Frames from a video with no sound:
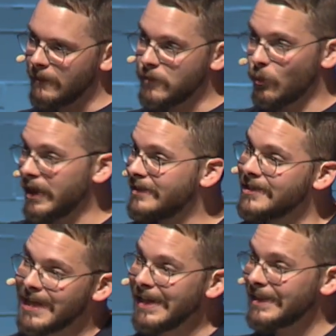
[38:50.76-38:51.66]
you're wanting to
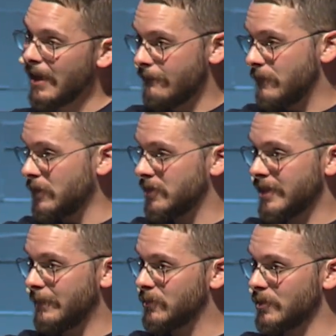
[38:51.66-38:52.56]
take that first
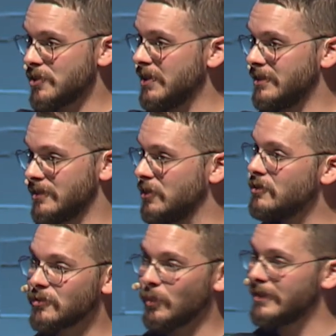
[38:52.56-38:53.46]
step towards Jesus and you
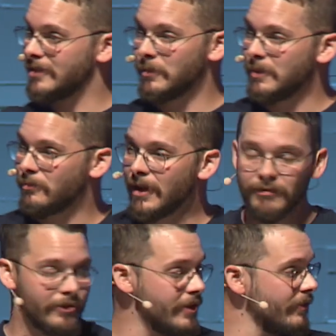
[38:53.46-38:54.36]
just want someone to pray
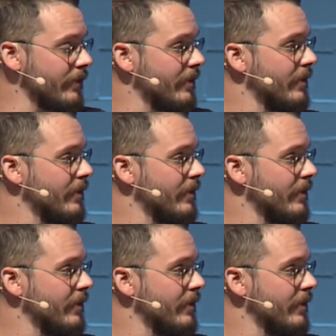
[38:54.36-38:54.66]
for you,